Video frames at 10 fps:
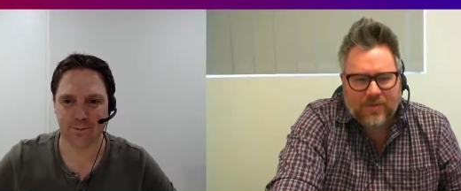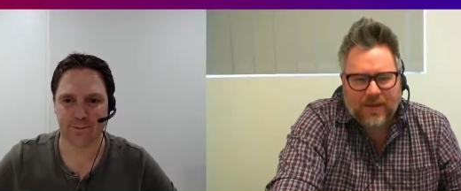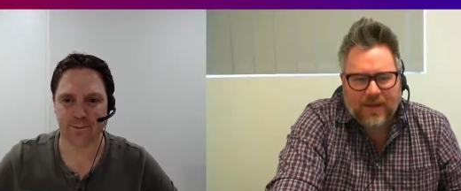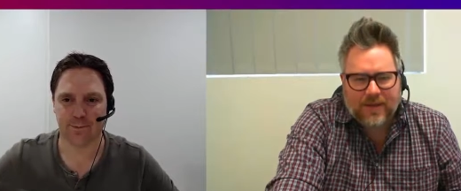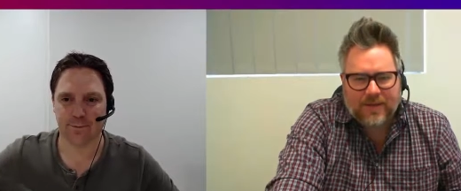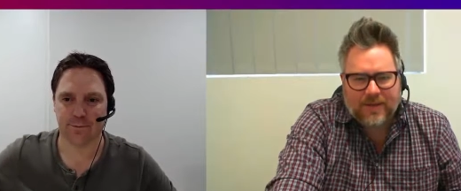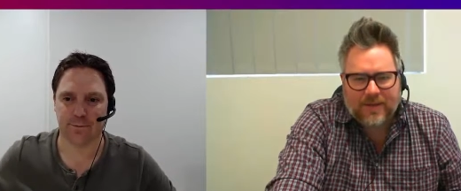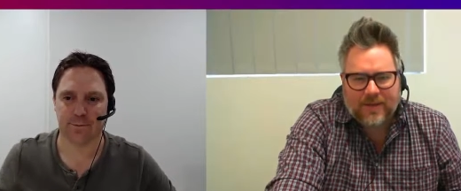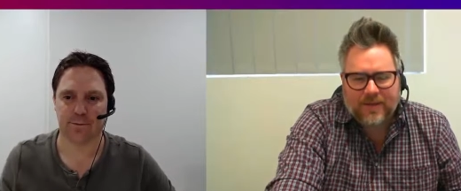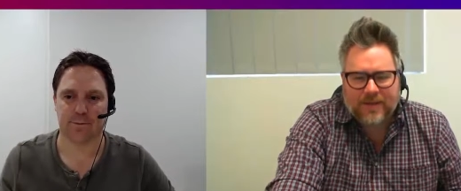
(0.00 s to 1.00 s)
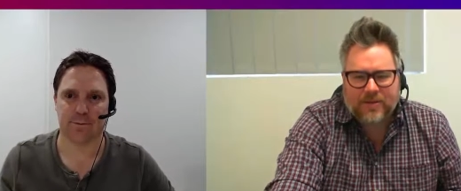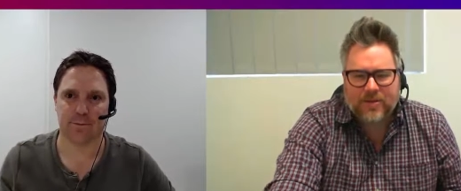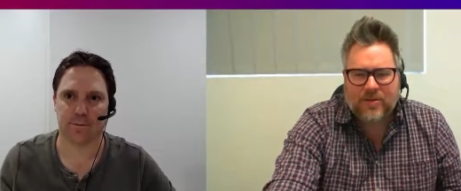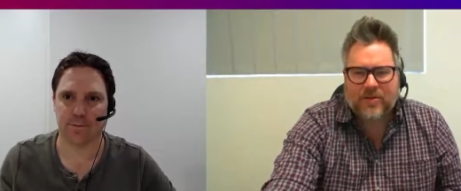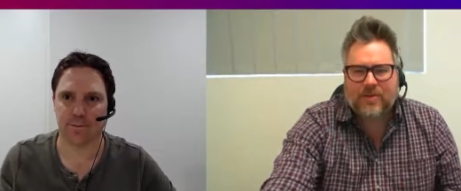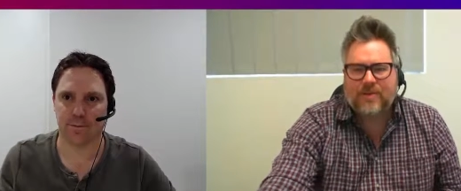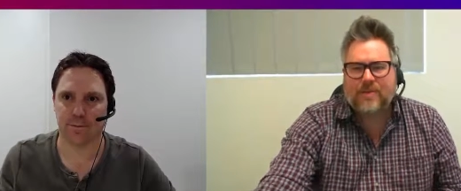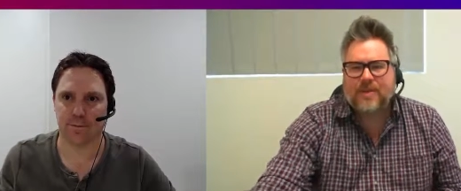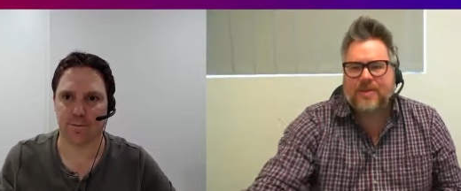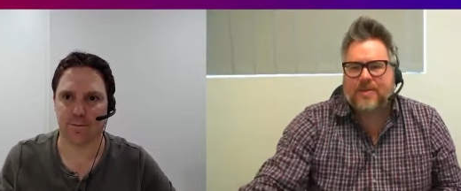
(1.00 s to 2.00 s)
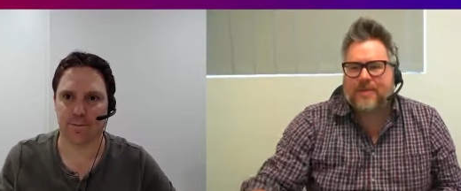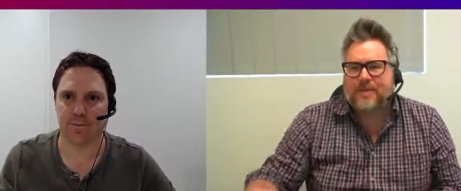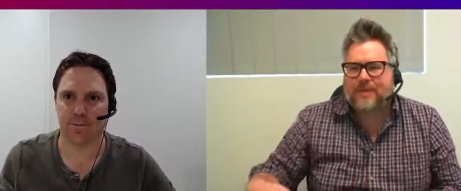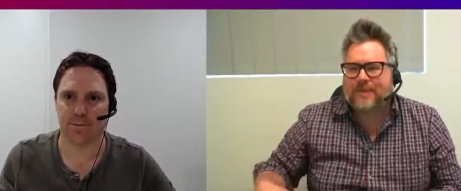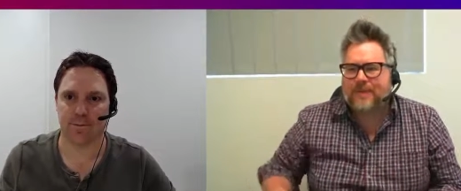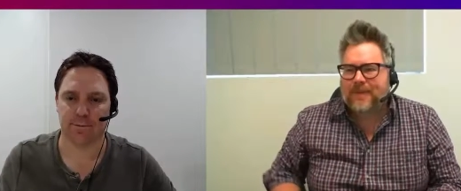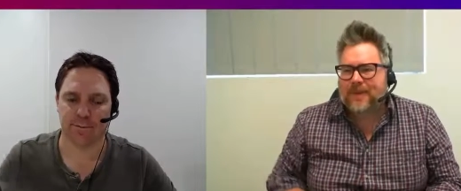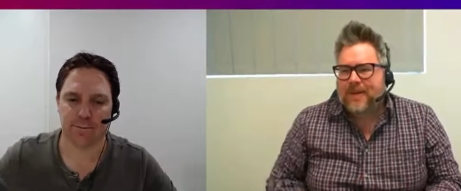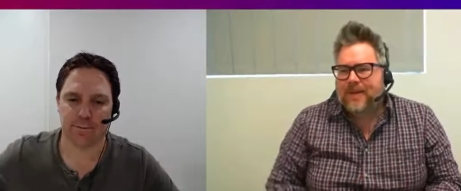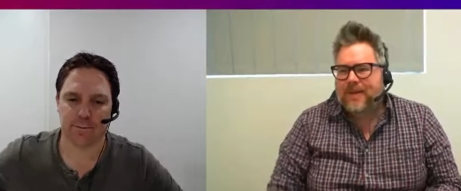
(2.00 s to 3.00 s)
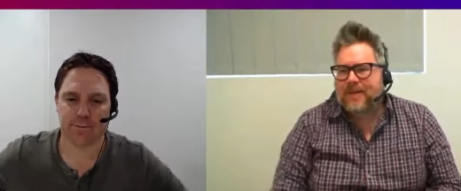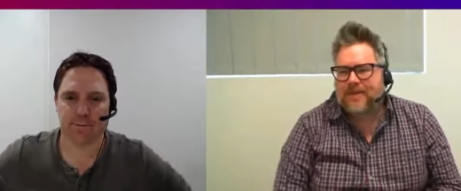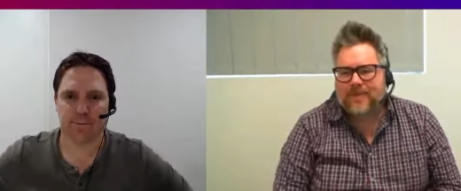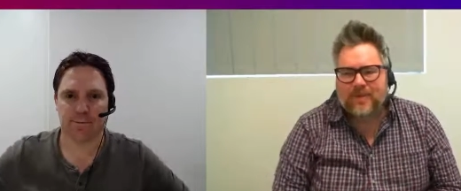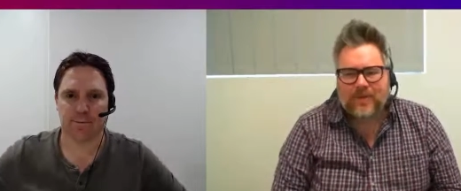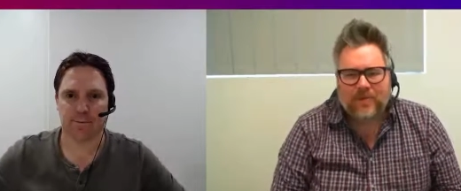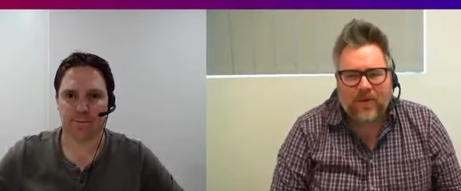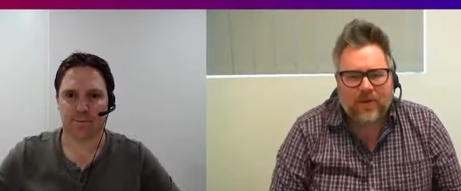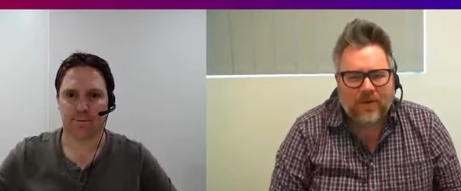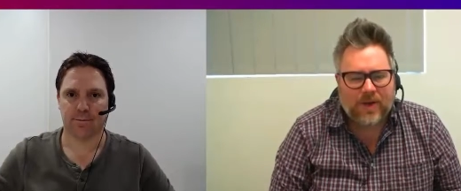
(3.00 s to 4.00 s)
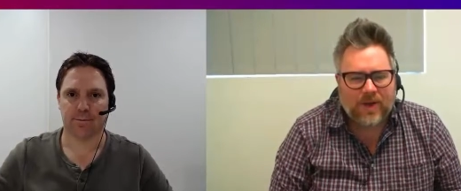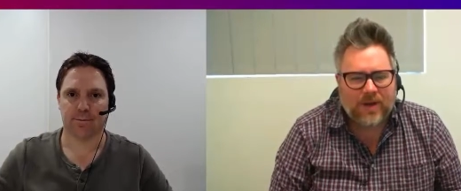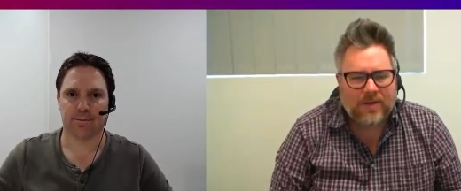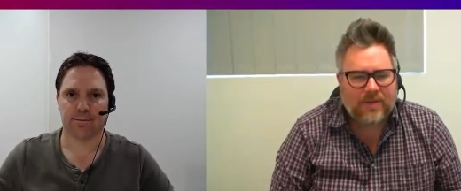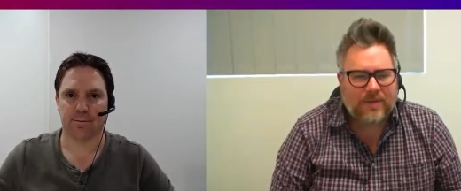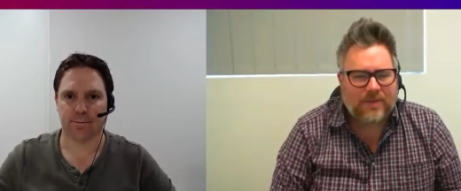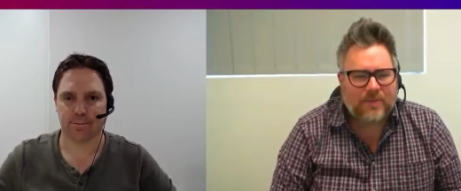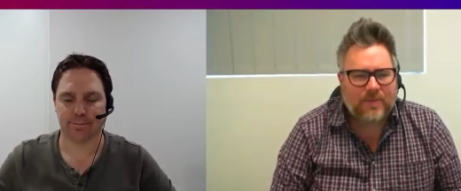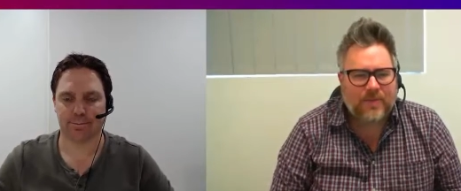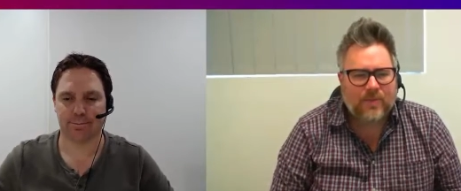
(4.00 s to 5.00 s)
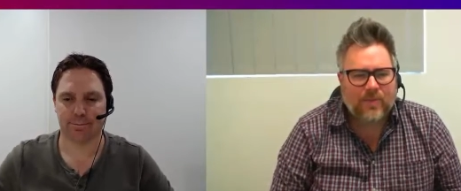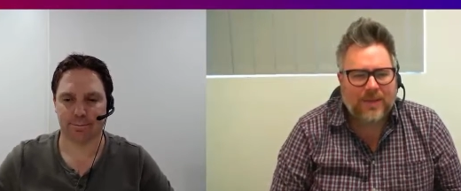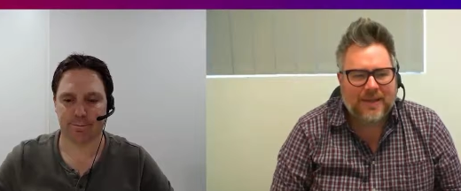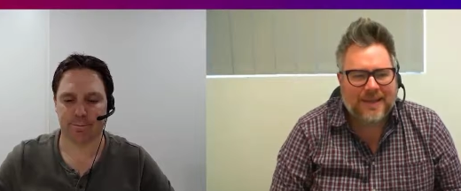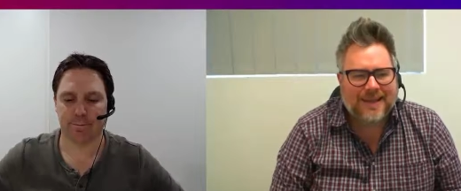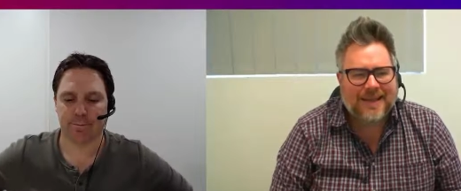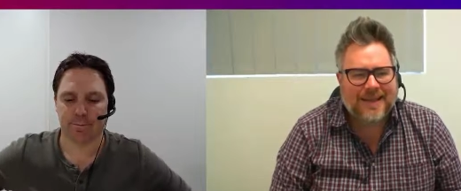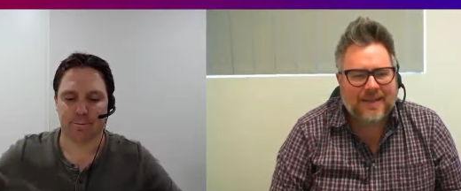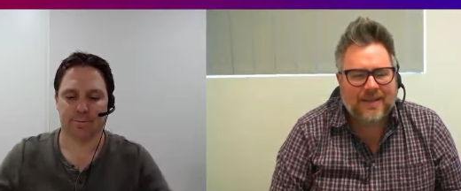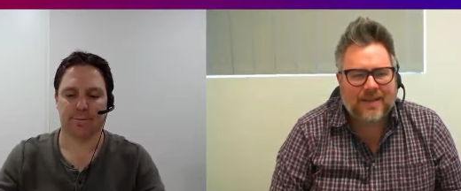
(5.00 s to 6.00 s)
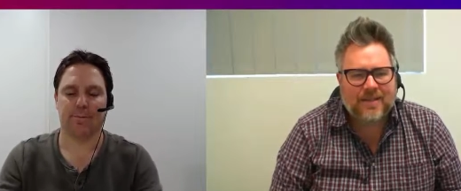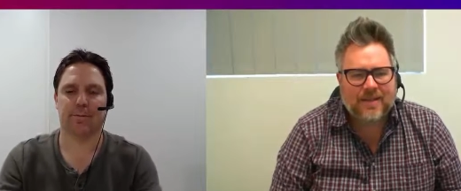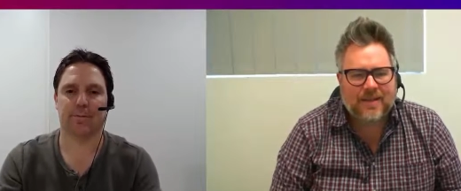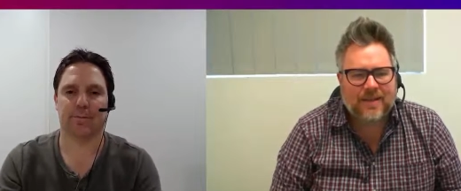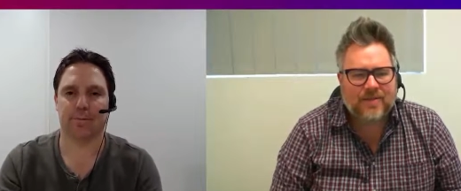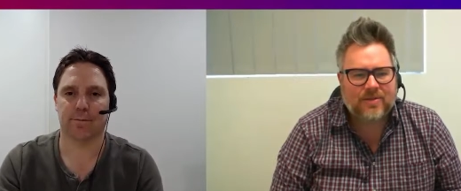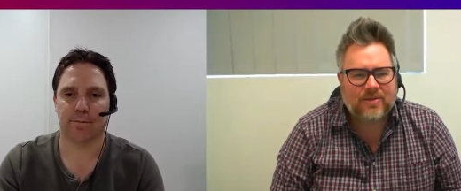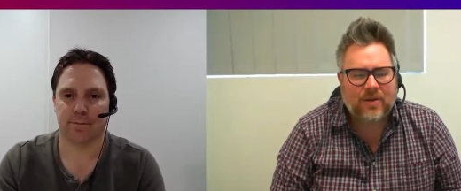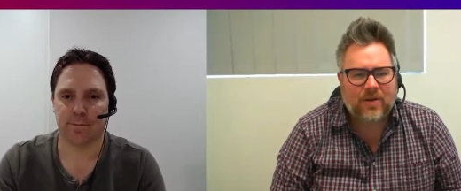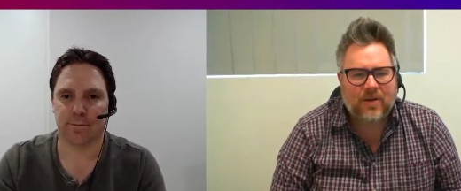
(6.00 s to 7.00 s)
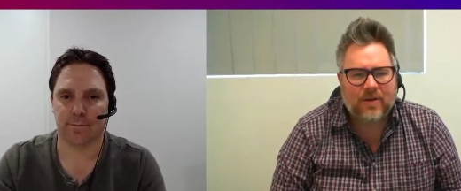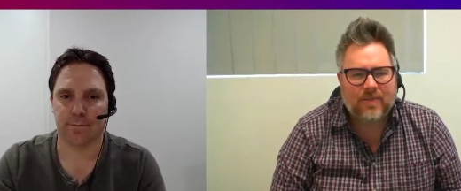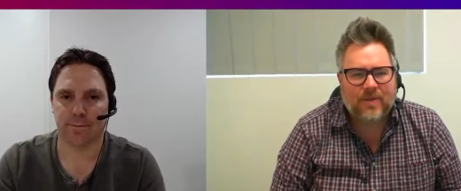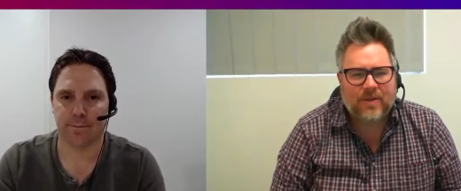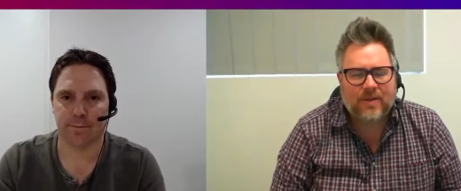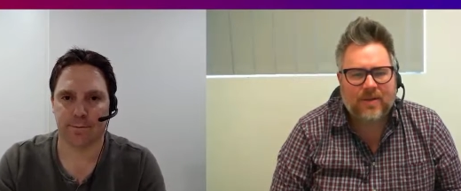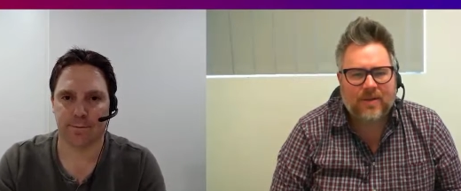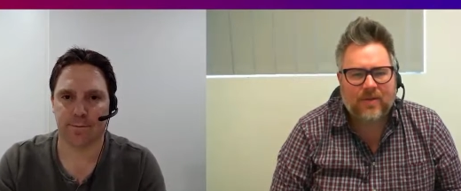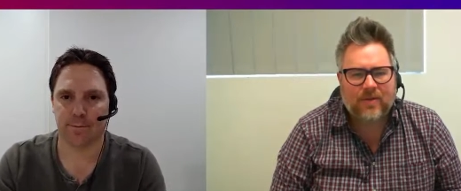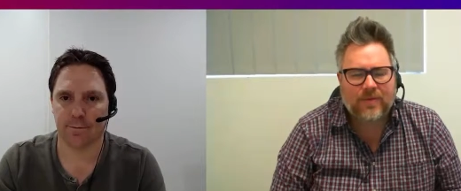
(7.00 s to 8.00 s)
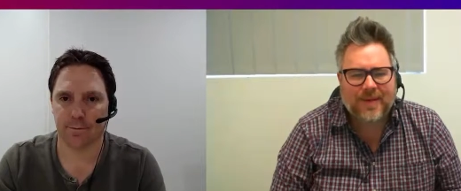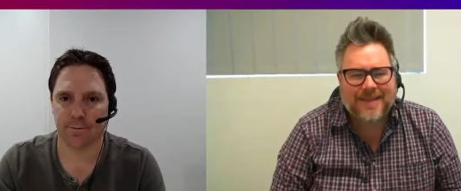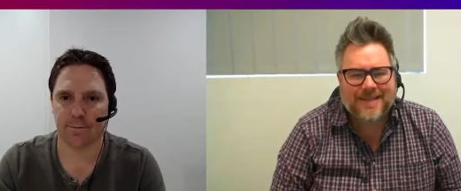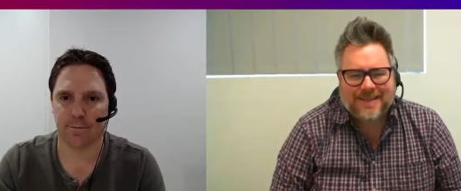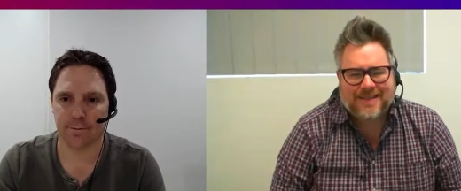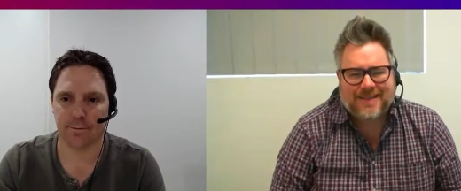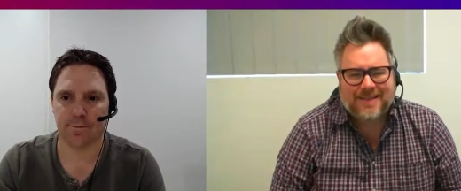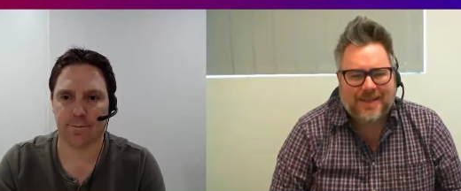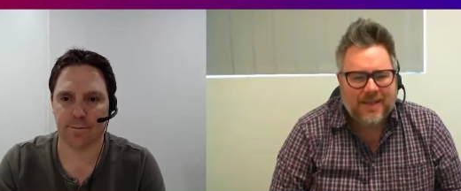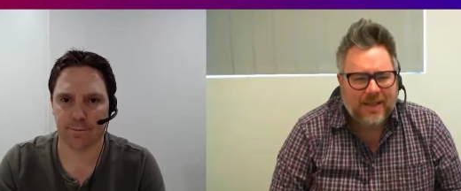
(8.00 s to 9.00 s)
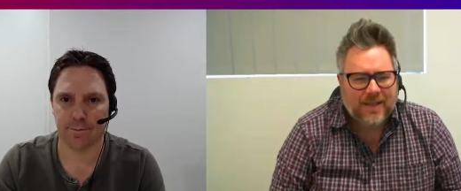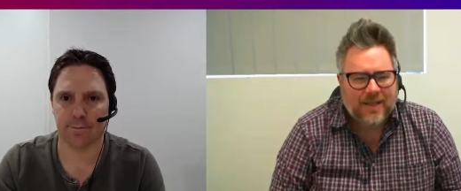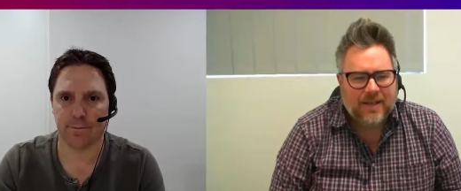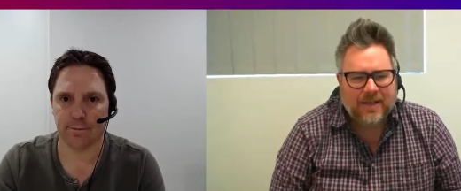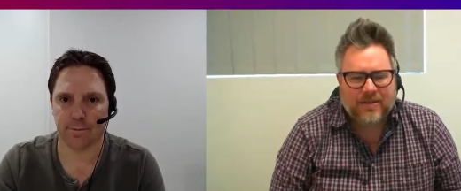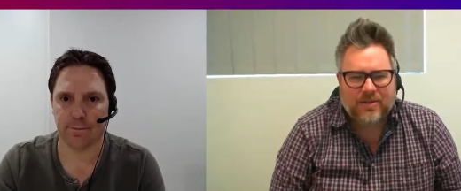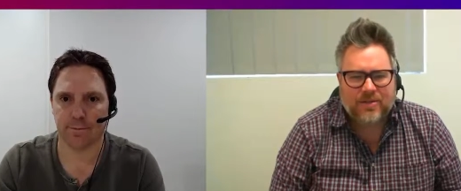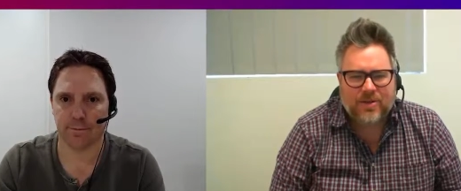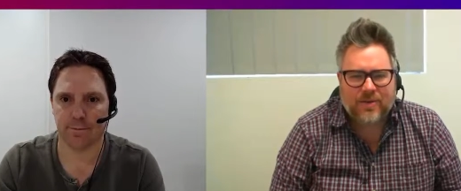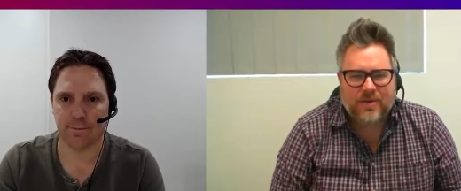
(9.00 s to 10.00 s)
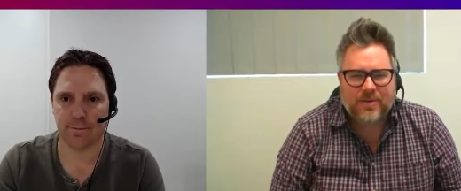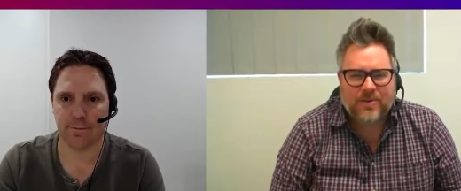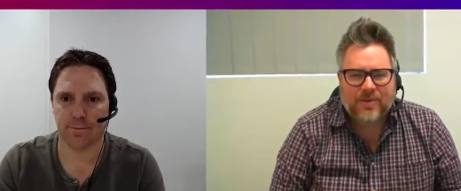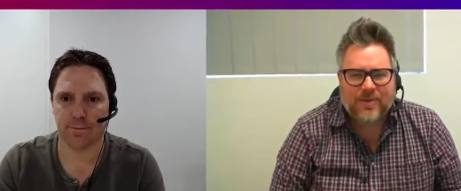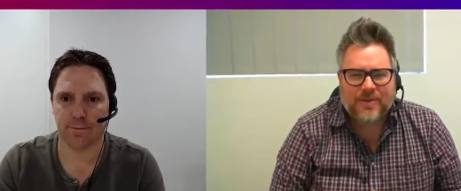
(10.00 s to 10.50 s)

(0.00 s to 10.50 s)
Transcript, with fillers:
Speaker 1: about a, a term that um, it's probably thrown around uh, pretty willy-nilly, and that's uh, time uh, of the essence. Uh, so Jeremy, do you want to